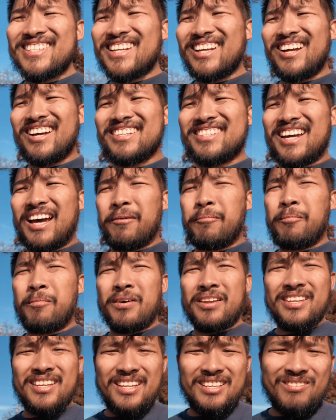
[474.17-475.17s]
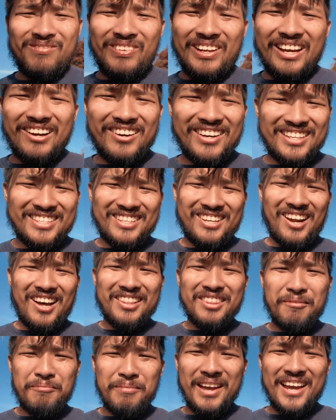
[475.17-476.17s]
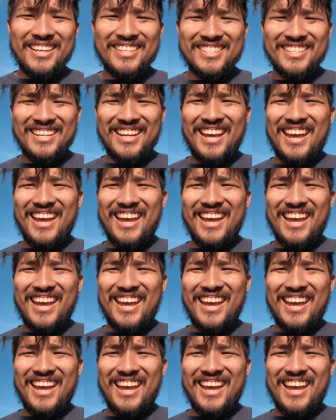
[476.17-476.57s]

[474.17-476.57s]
is a lot of time when this flare is not the best